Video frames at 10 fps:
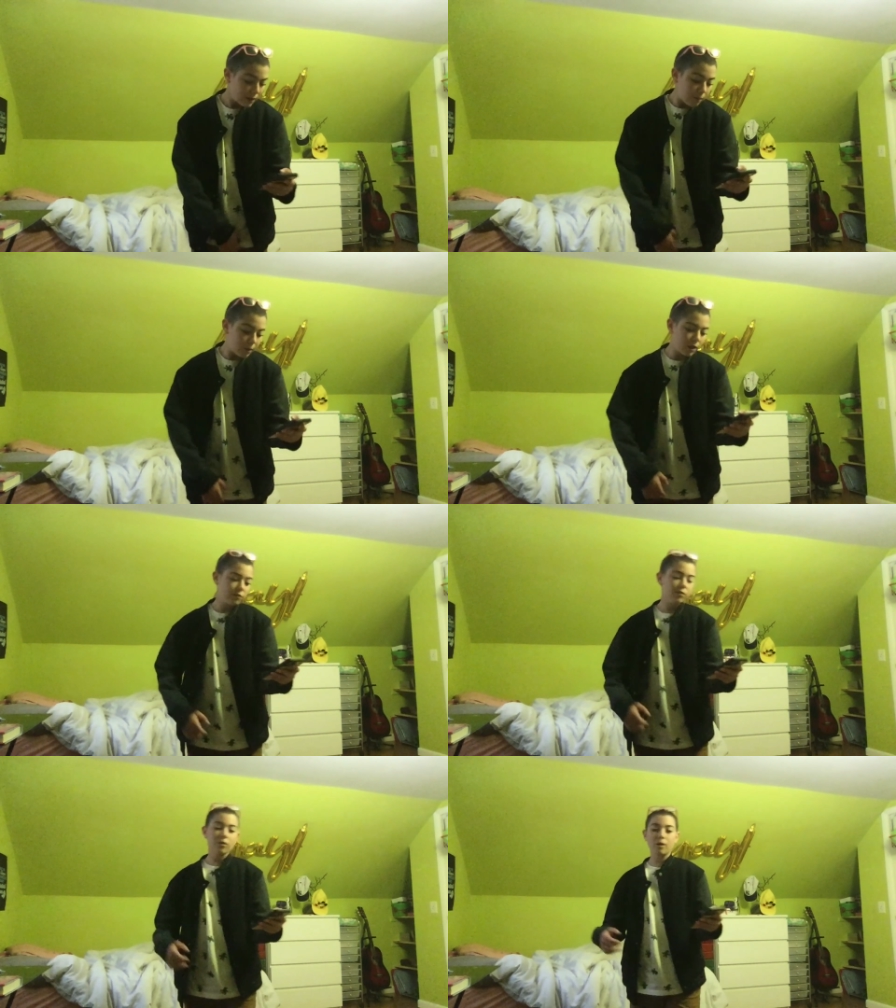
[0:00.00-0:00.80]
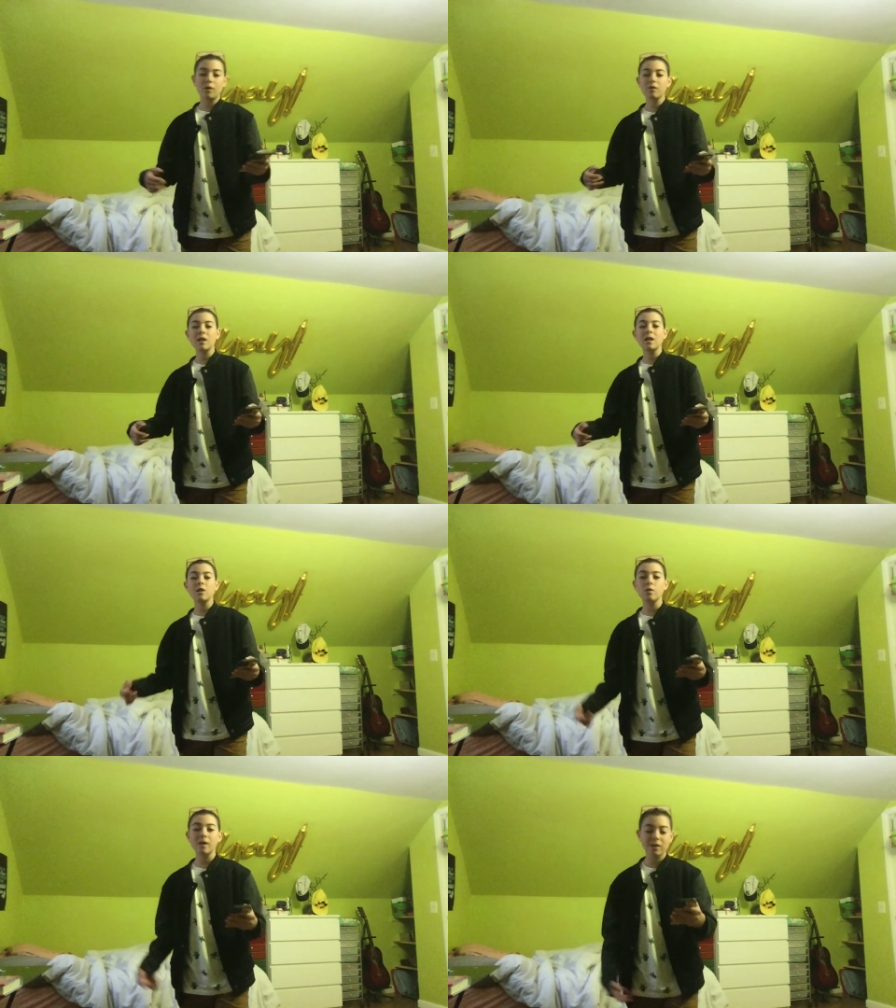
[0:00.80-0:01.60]
But if you only
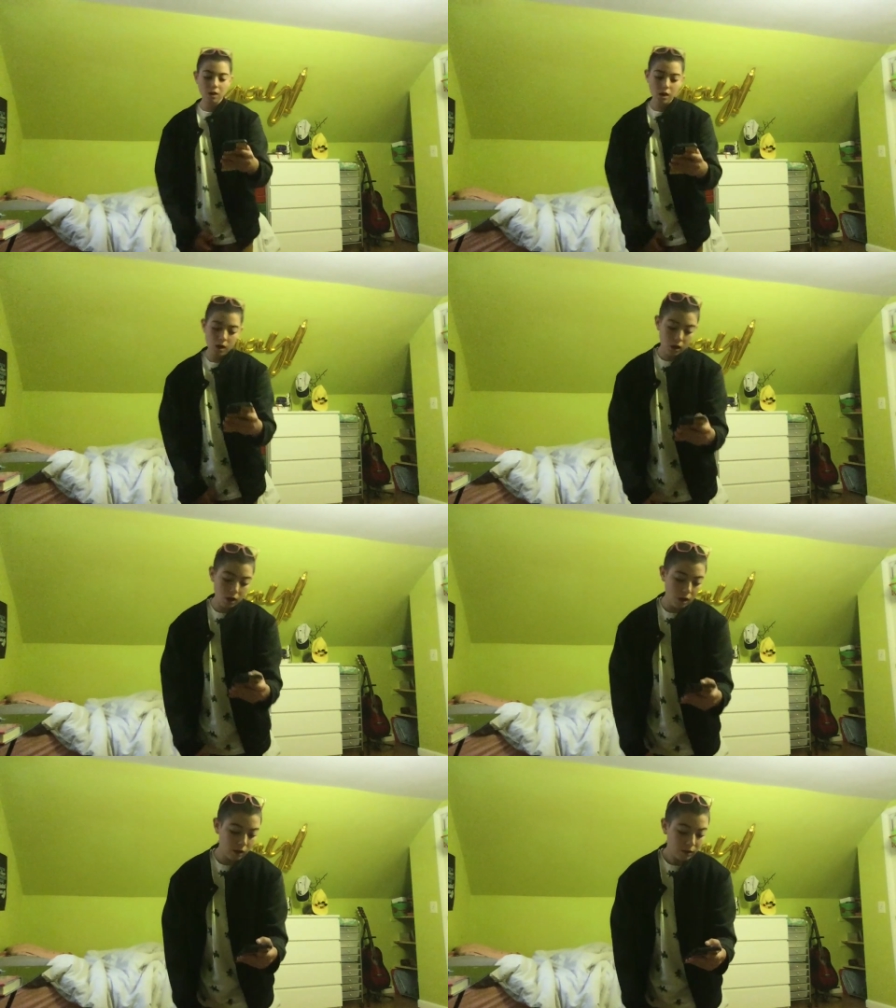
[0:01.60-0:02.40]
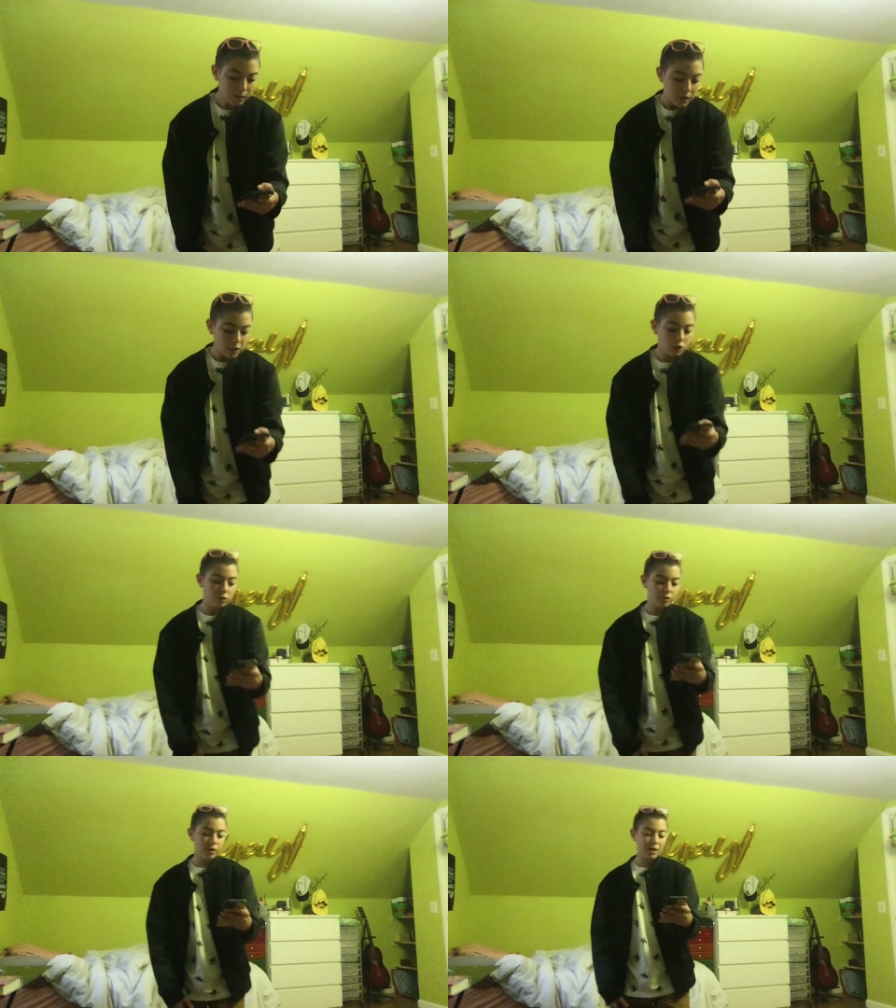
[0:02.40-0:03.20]
know where to look,
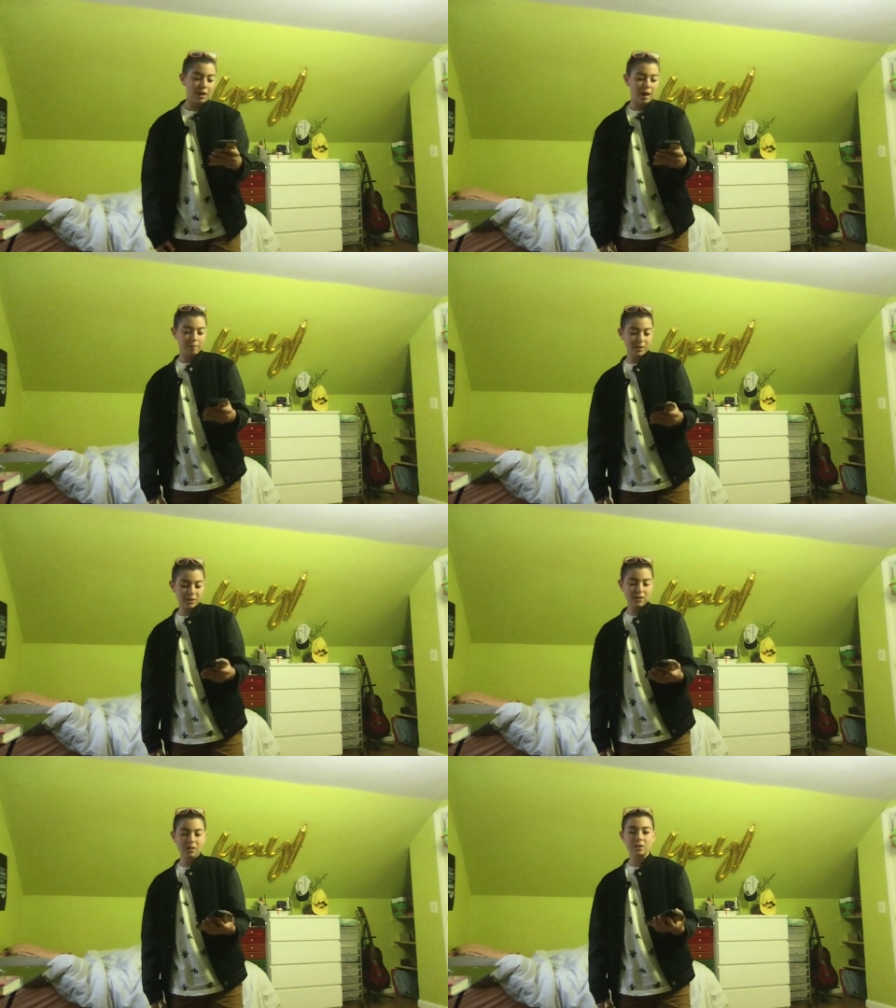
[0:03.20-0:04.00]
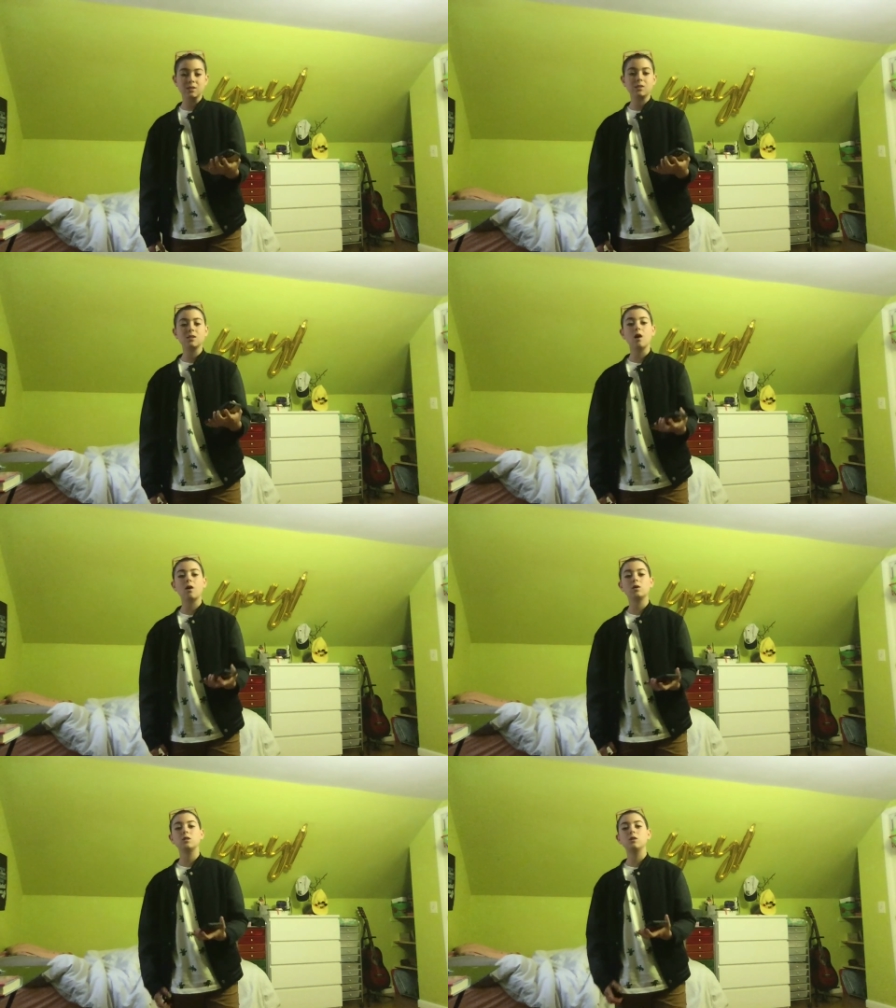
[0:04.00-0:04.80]
don't think I'd be singing this
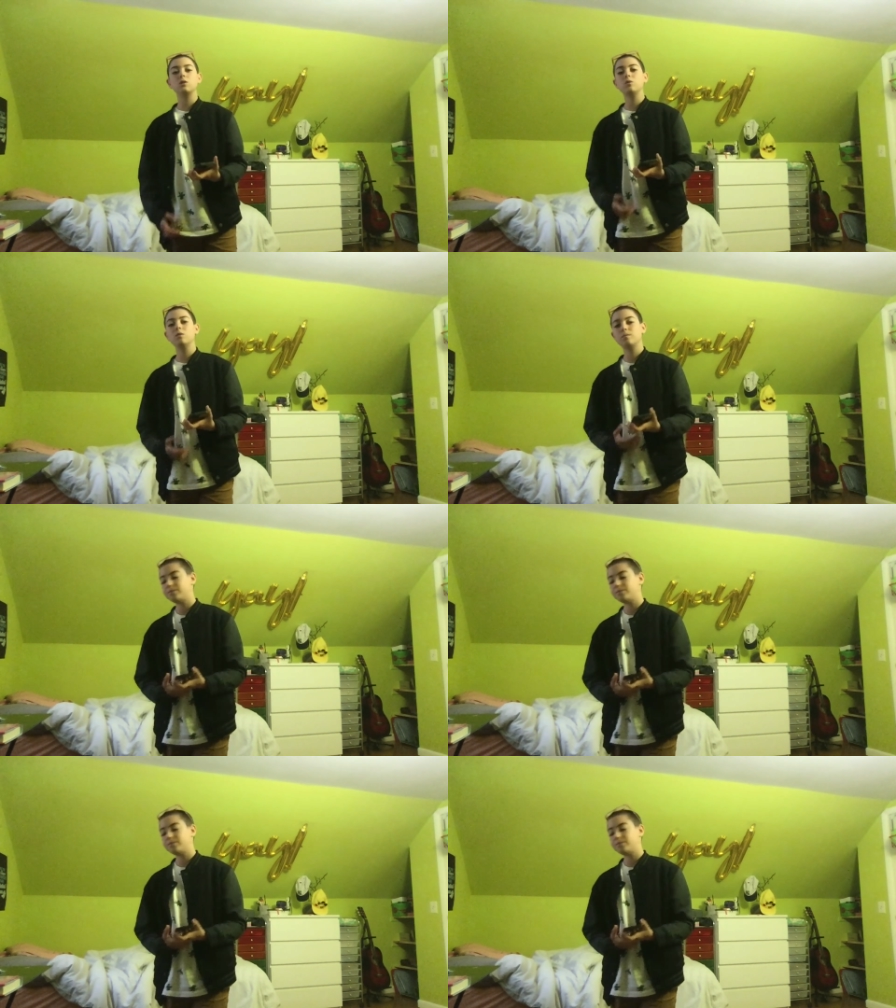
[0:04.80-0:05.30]
song to you.